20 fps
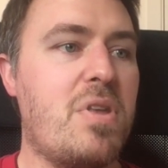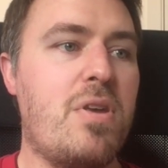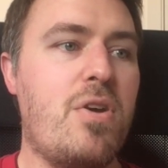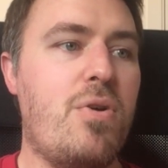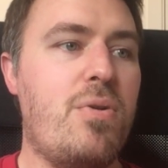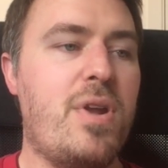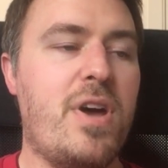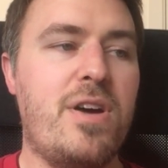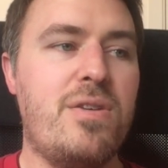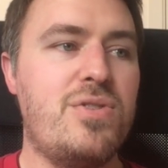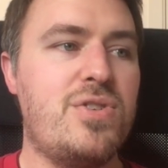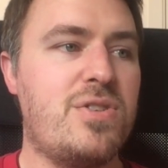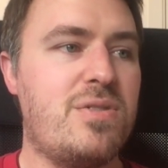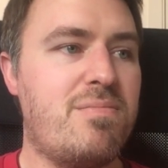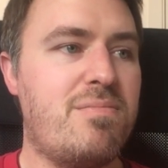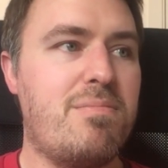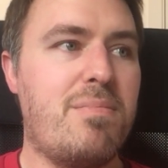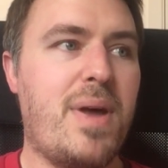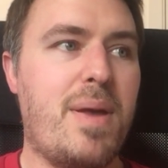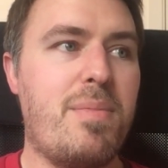Who knows,
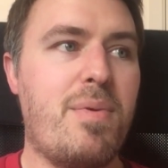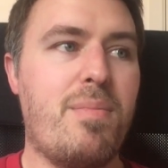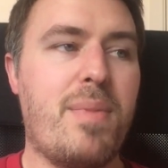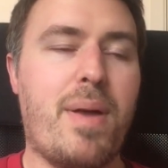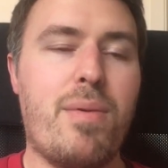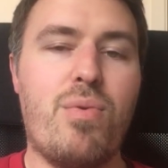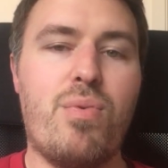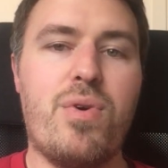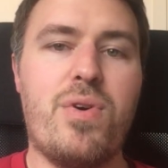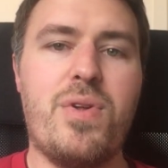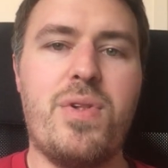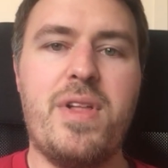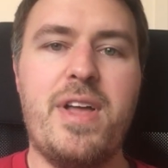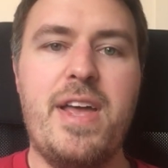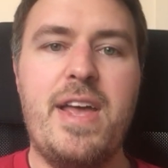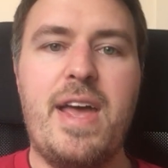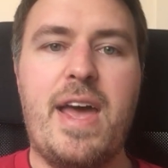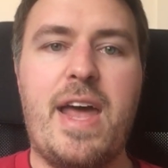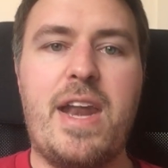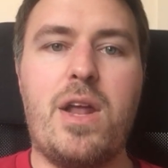maybe we'll
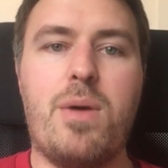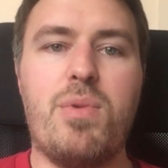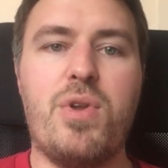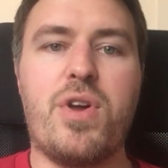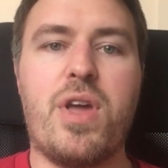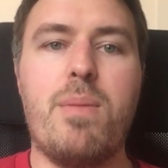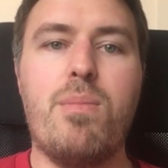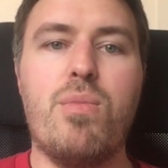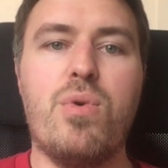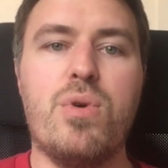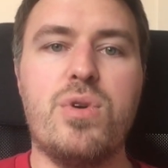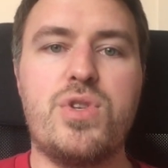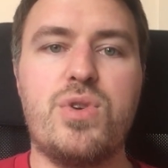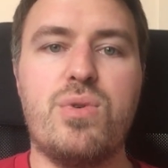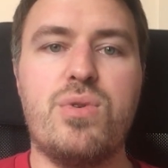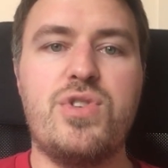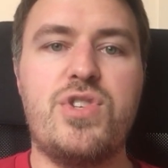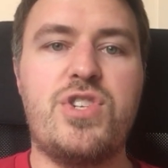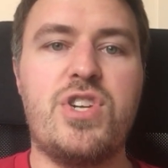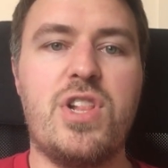end up looking more
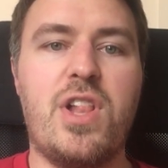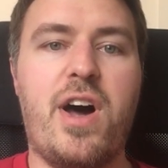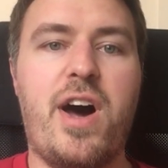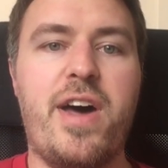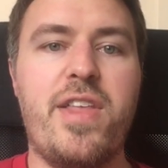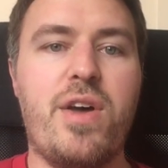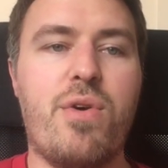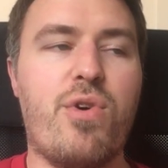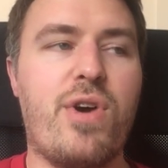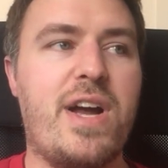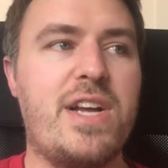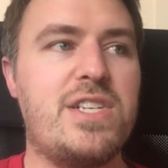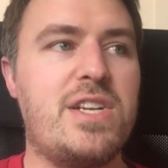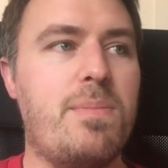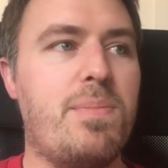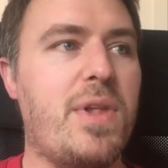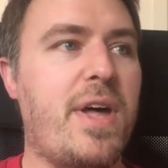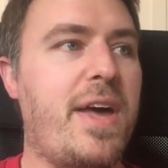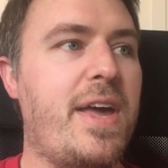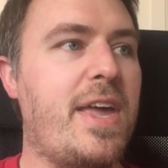towards July that we're actually
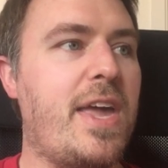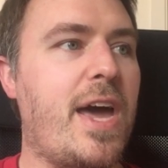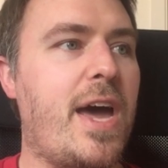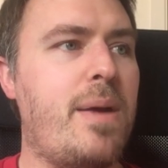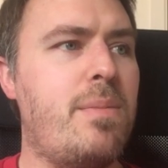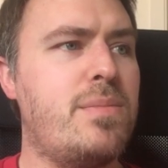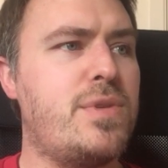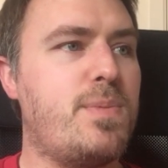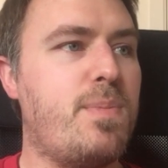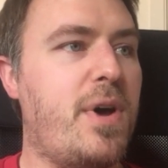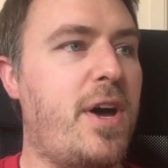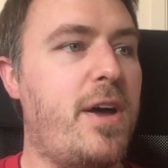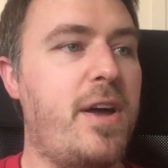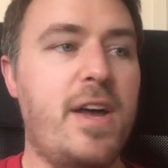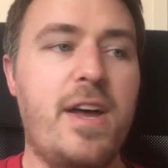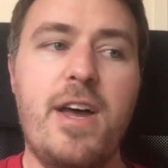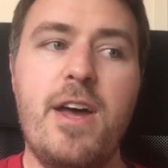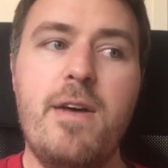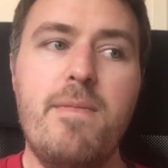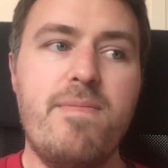playing games. But
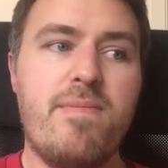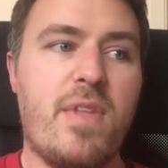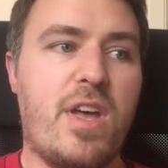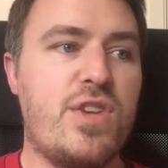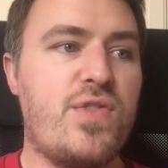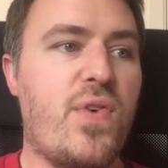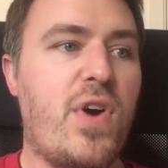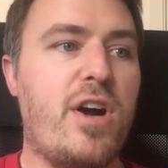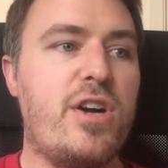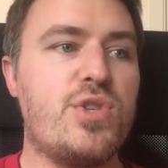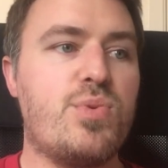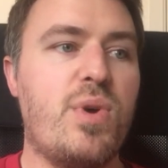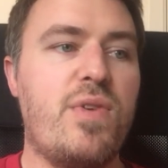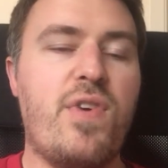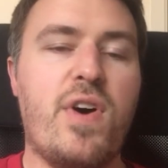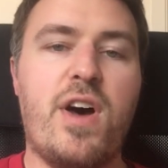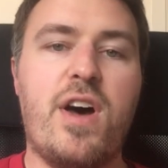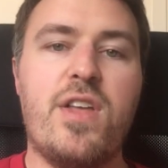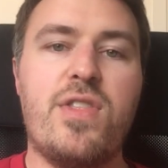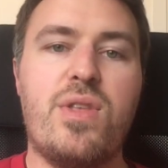as far as we've
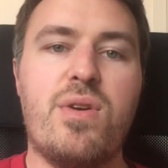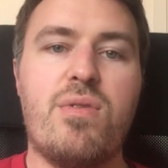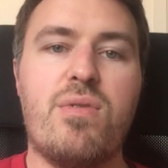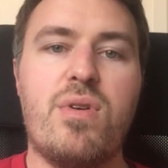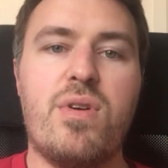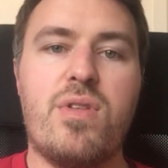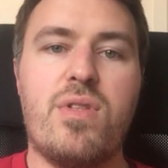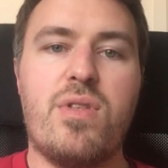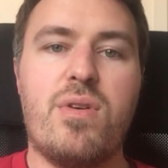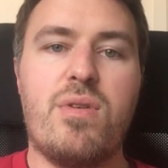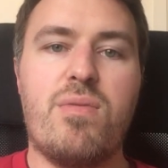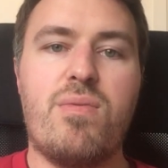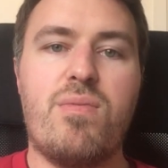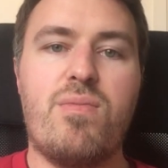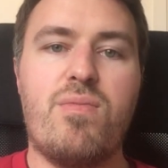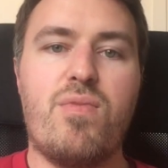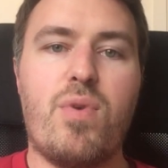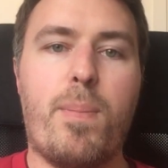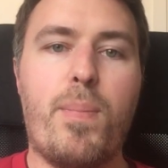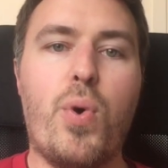heard, the
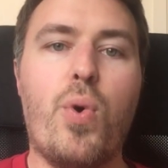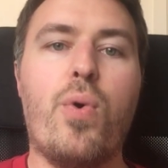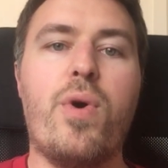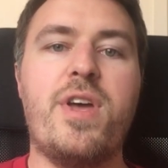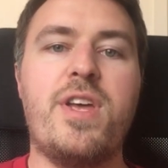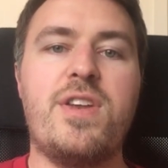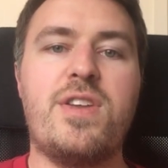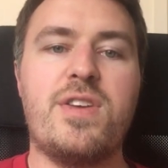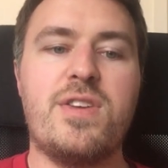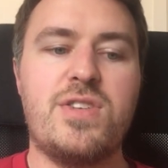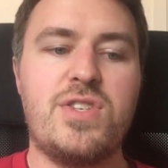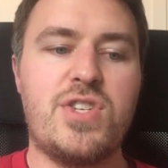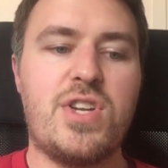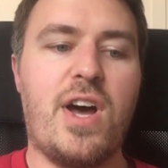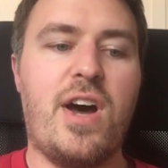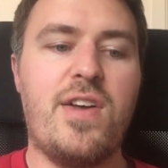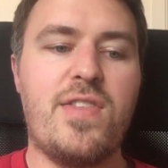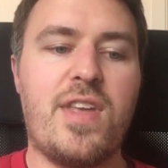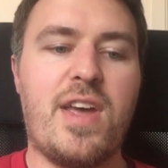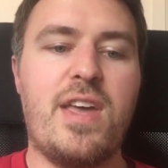reported
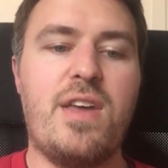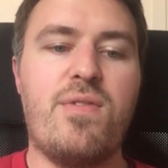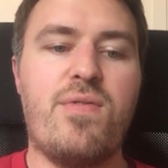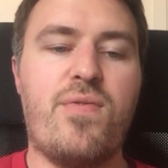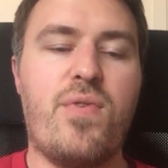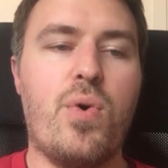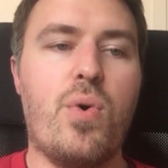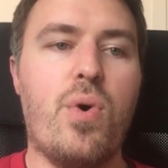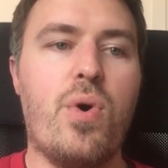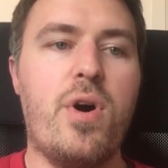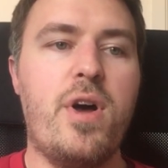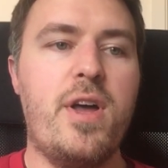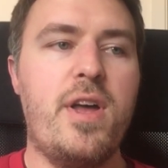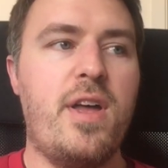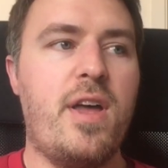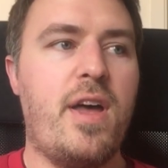start date for